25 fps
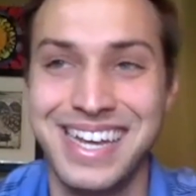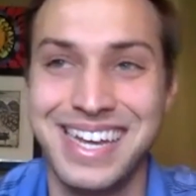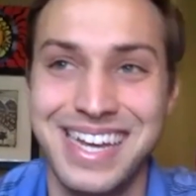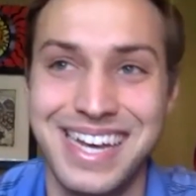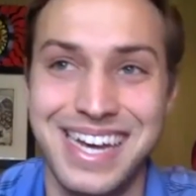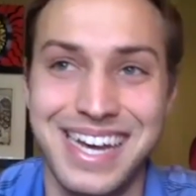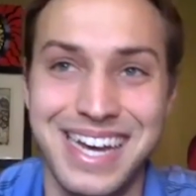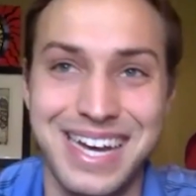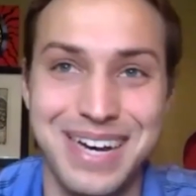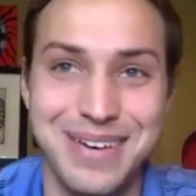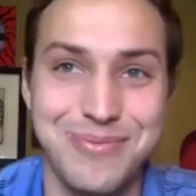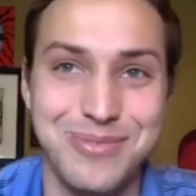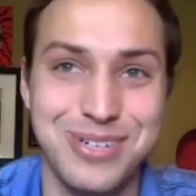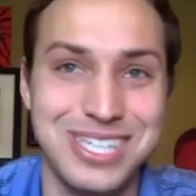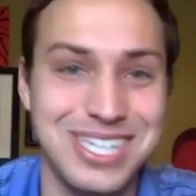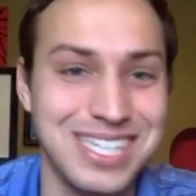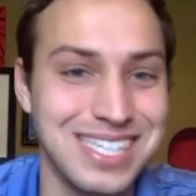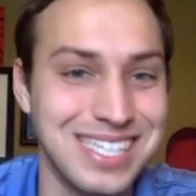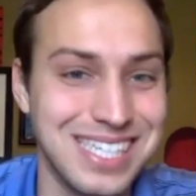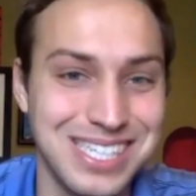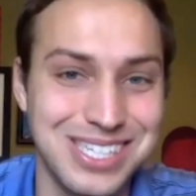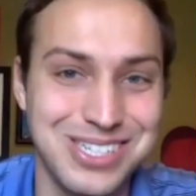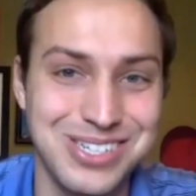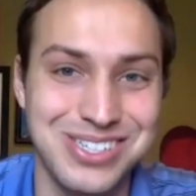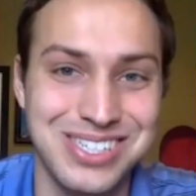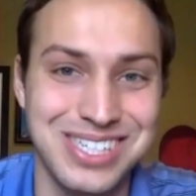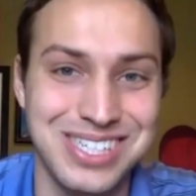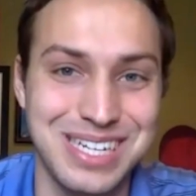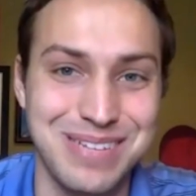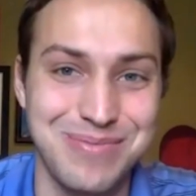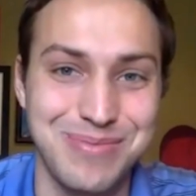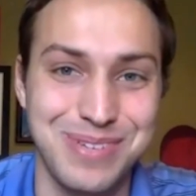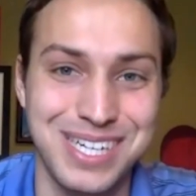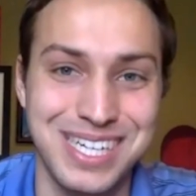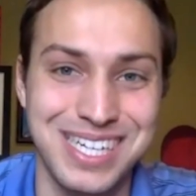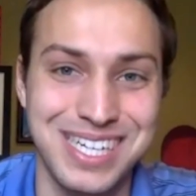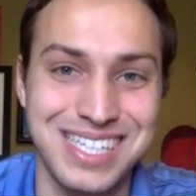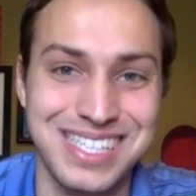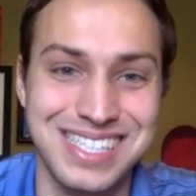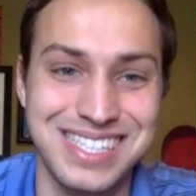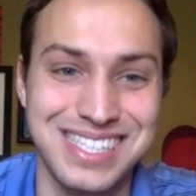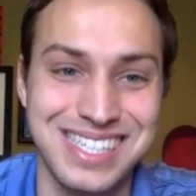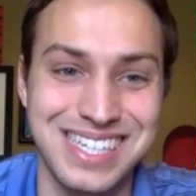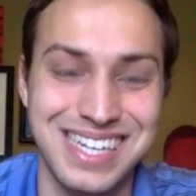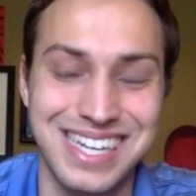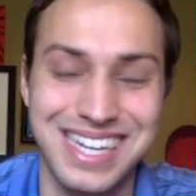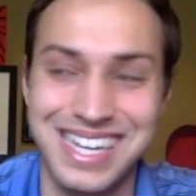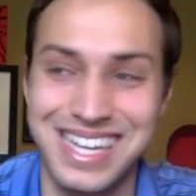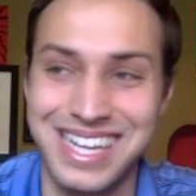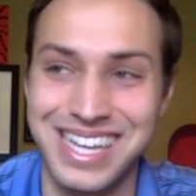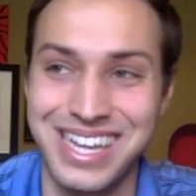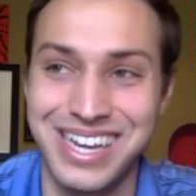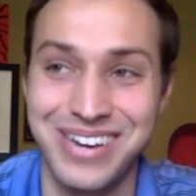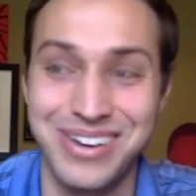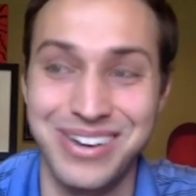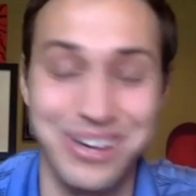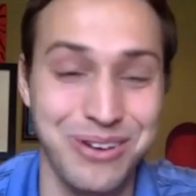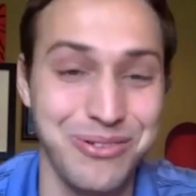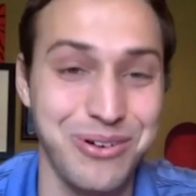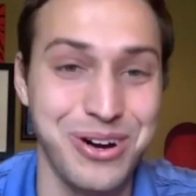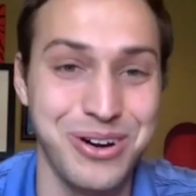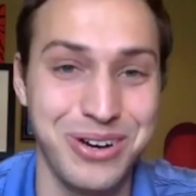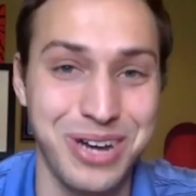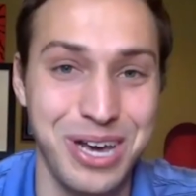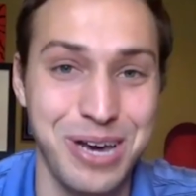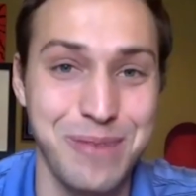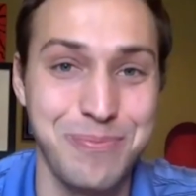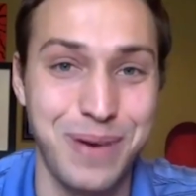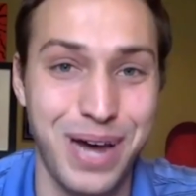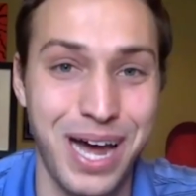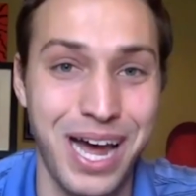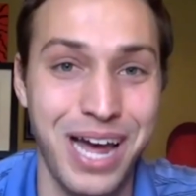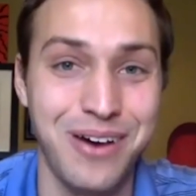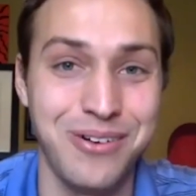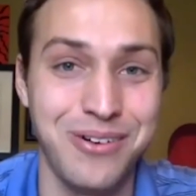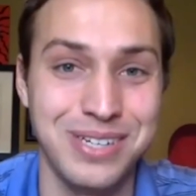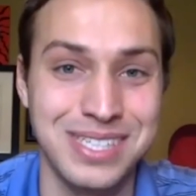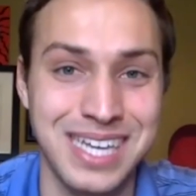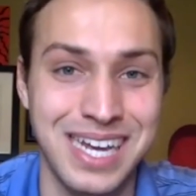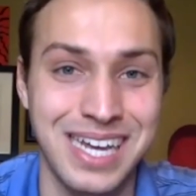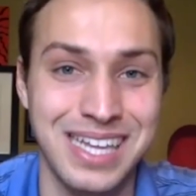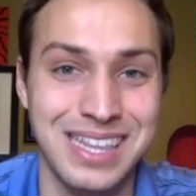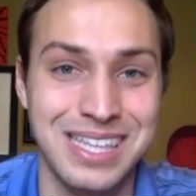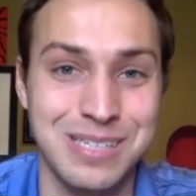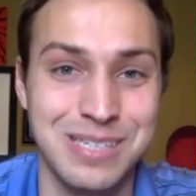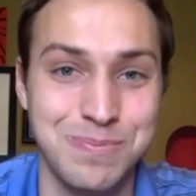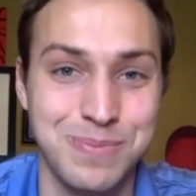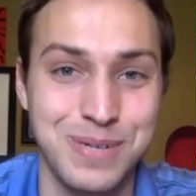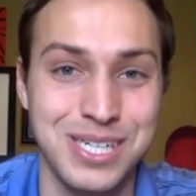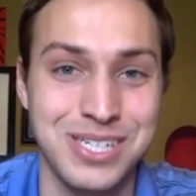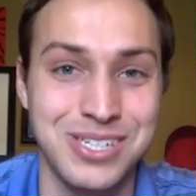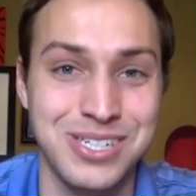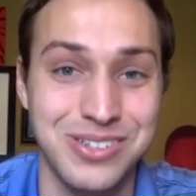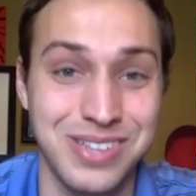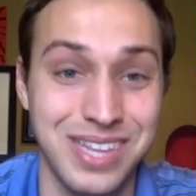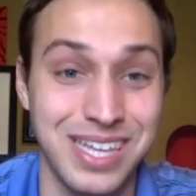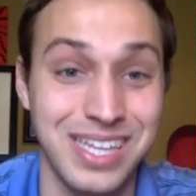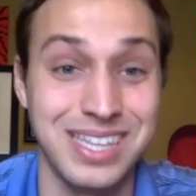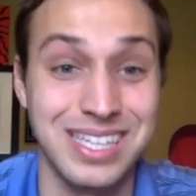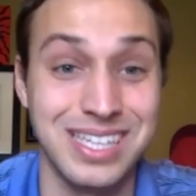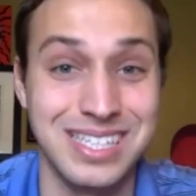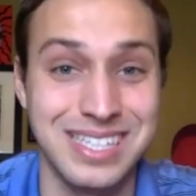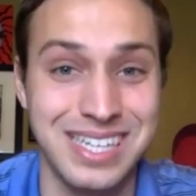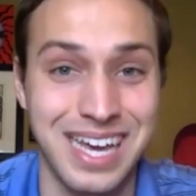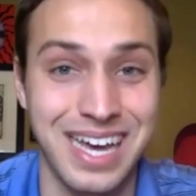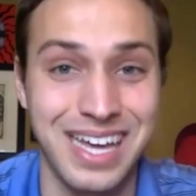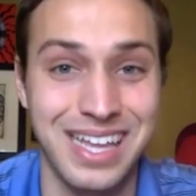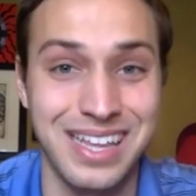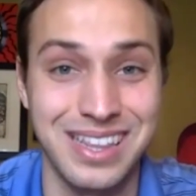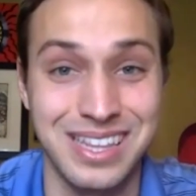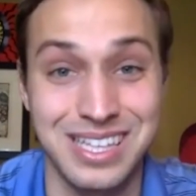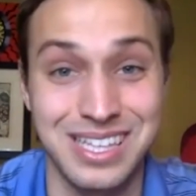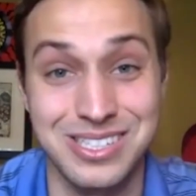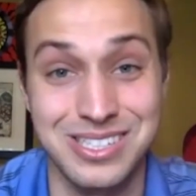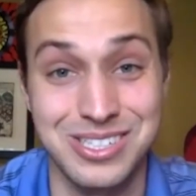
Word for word: um, which is interesting because uh, you know growing up I always had this picture that these these